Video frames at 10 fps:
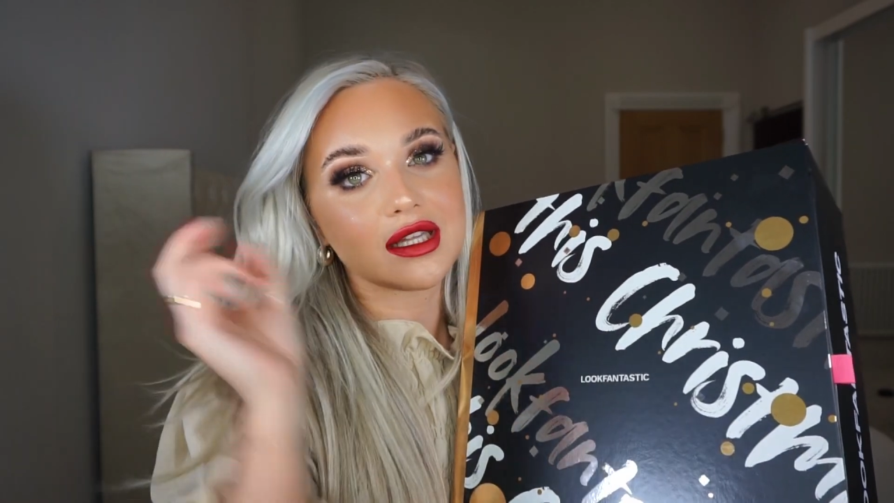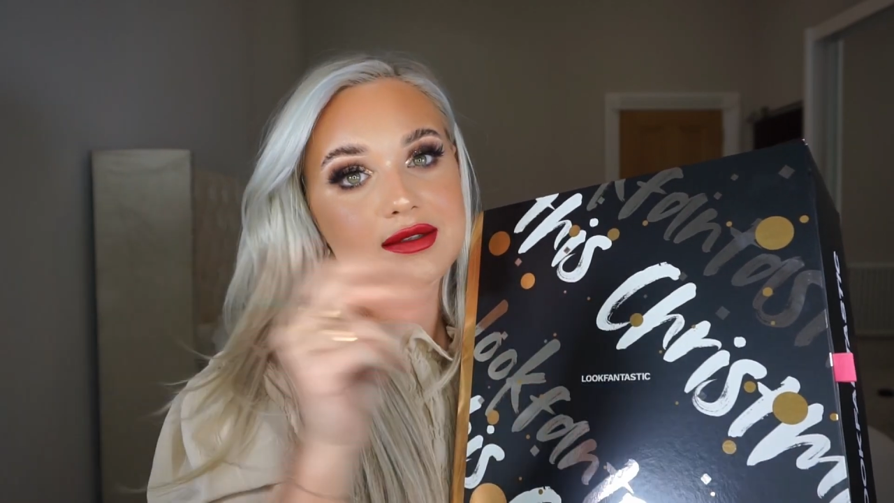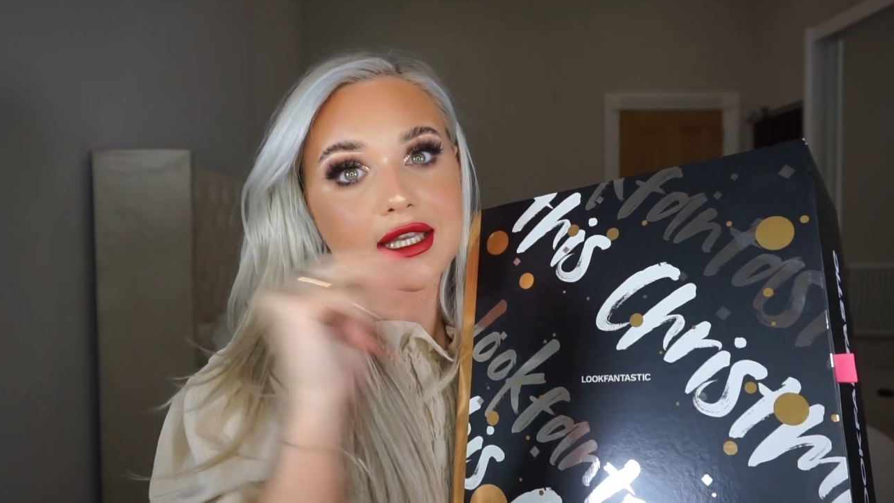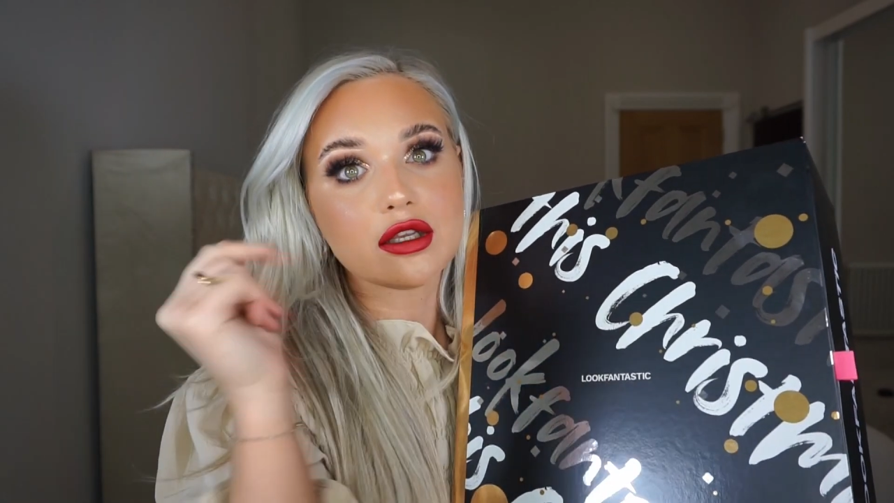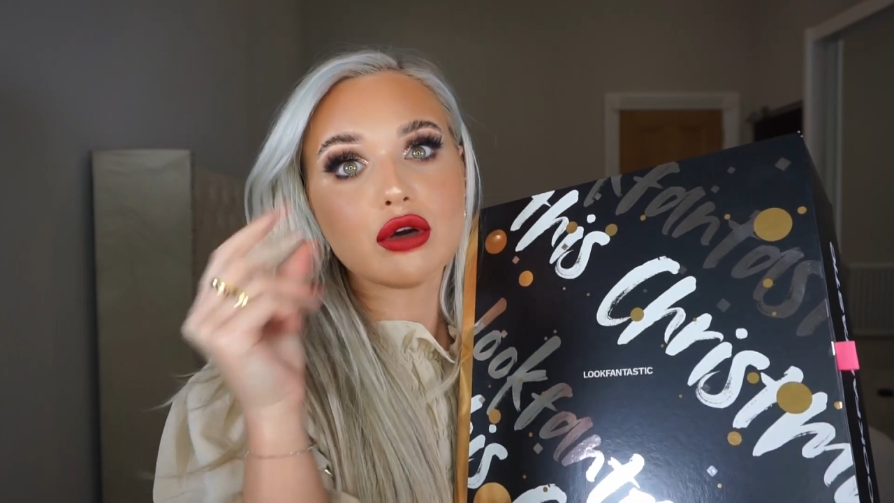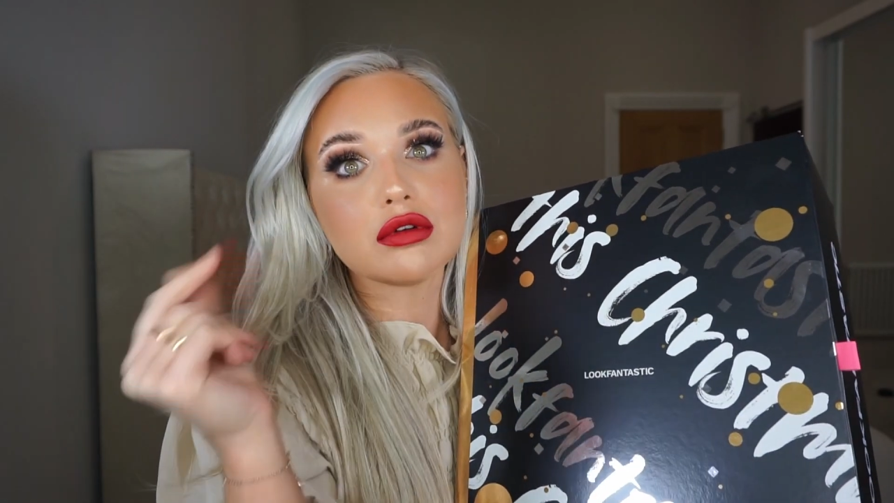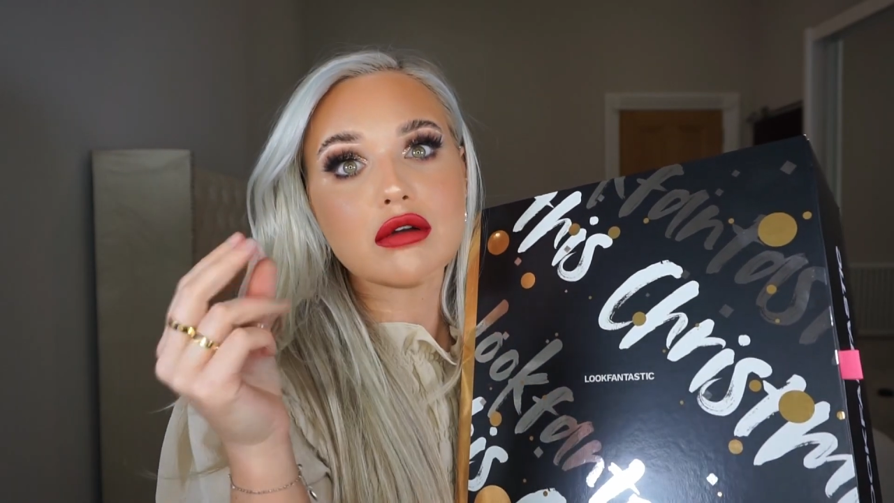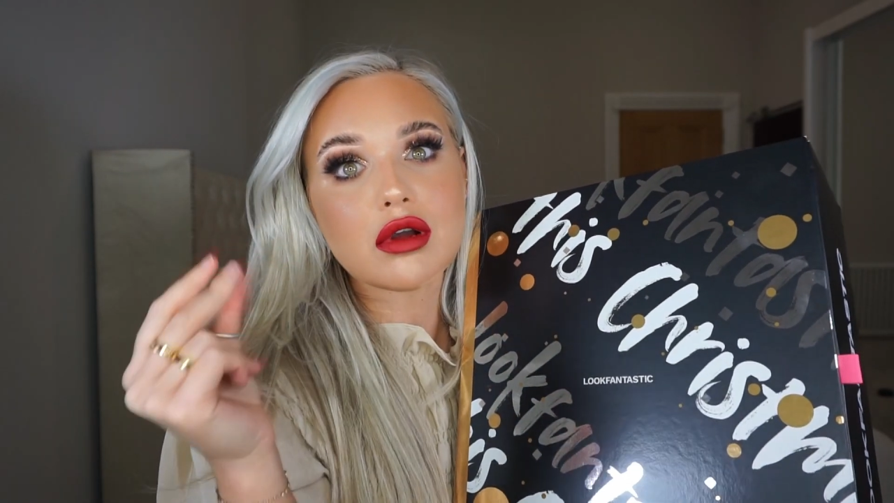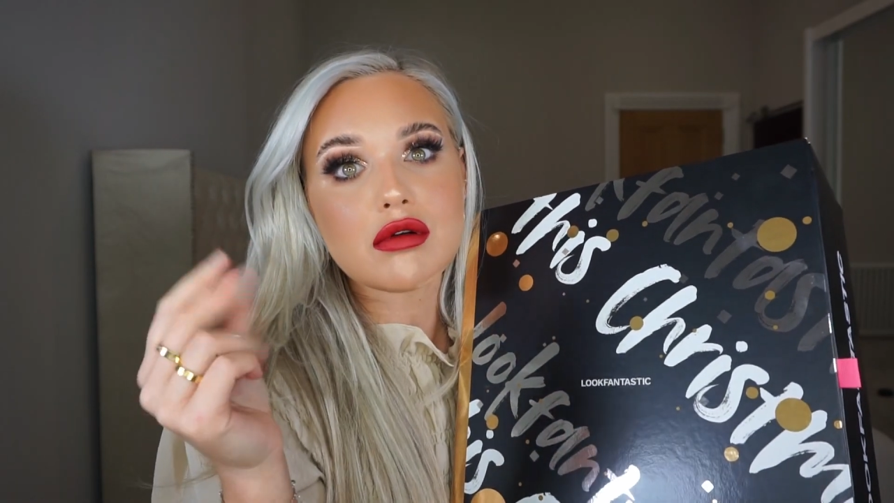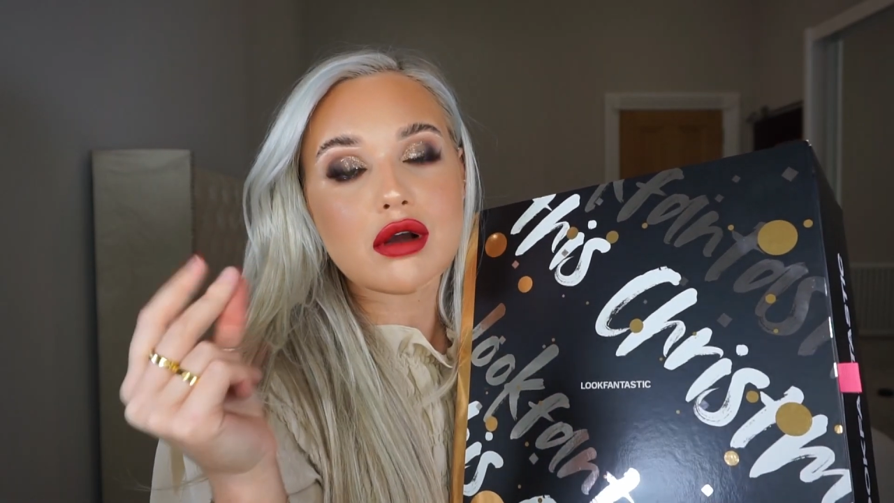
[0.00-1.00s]
I was like, go, go,
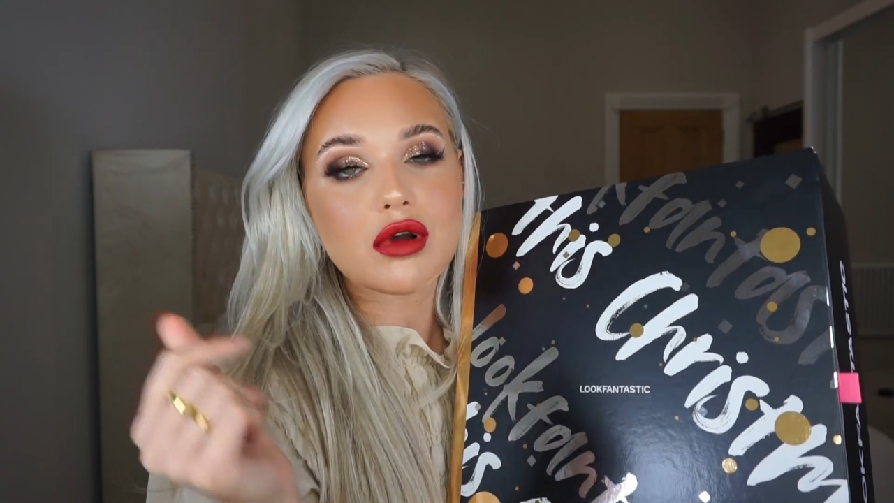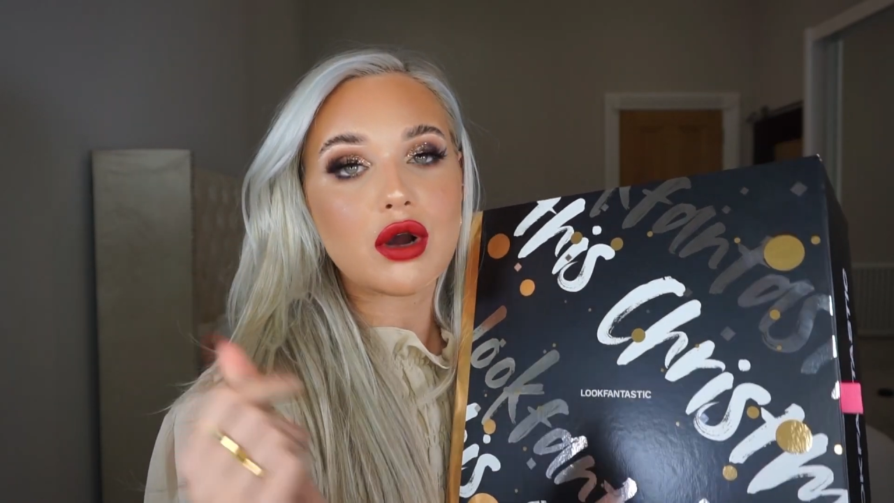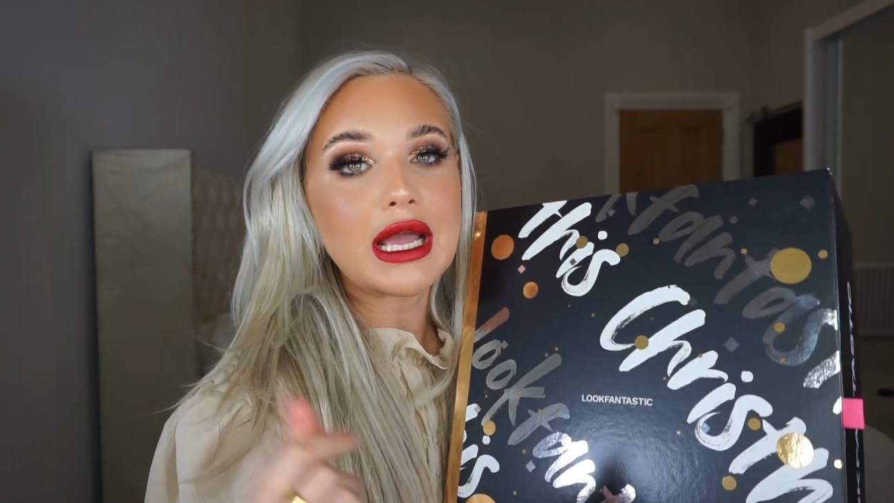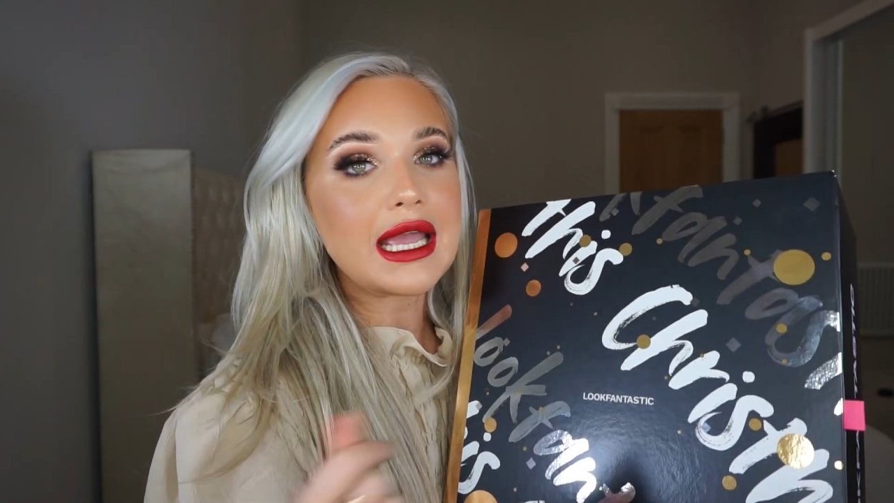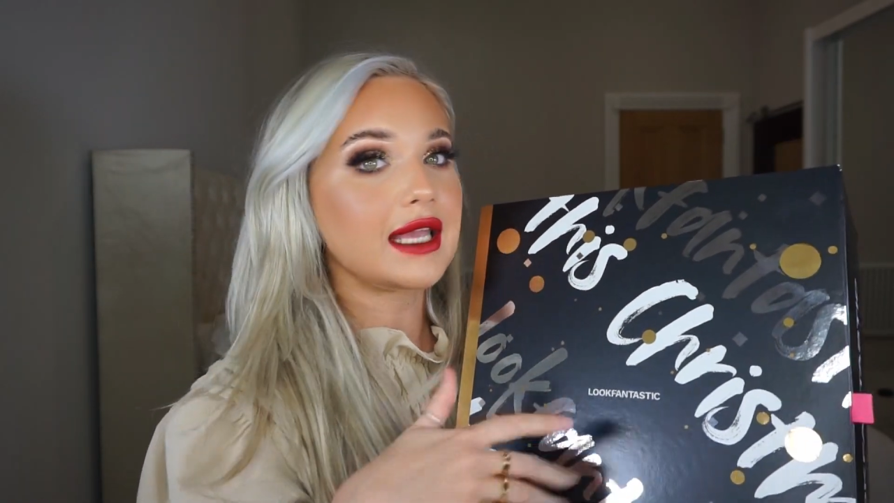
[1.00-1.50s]
go, go, go.